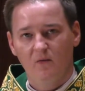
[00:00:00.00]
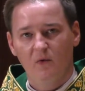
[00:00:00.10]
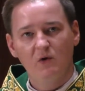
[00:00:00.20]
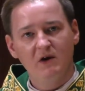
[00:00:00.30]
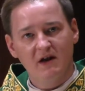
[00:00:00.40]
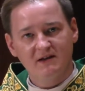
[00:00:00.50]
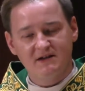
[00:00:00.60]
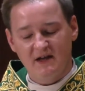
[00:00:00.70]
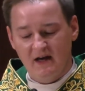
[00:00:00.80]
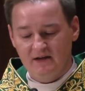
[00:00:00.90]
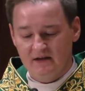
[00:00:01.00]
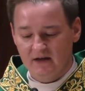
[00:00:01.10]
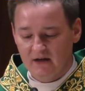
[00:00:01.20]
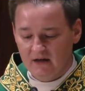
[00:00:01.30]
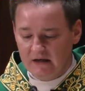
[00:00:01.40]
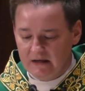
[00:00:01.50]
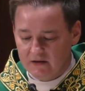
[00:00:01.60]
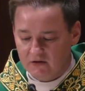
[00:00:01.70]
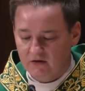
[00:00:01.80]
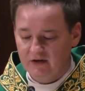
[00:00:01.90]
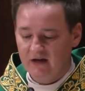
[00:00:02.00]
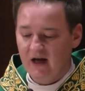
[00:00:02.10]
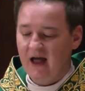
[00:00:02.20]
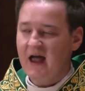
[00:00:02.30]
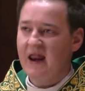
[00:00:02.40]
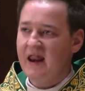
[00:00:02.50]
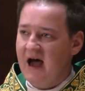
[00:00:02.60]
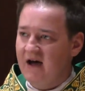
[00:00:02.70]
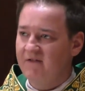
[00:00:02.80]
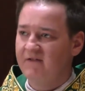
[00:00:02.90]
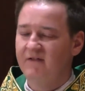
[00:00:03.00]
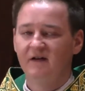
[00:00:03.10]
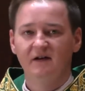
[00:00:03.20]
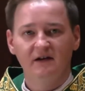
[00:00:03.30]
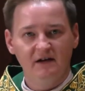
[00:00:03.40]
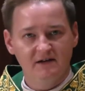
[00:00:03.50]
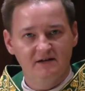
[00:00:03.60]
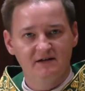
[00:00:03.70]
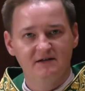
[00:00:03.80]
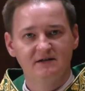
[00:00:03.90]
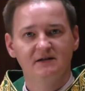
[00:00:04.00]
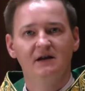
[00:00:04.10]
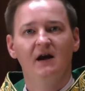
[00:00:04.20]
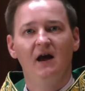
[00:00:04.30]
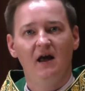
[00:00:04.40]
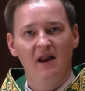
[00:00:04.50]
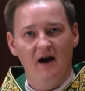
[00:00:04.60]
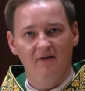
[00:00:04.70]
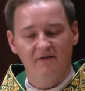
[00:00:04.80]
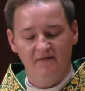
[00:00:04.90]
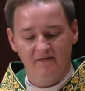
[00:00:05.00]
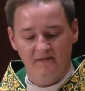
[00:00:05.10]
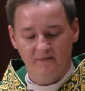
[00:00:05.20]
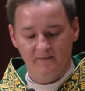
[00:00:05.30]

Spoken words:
where we can say that literally enough is enough.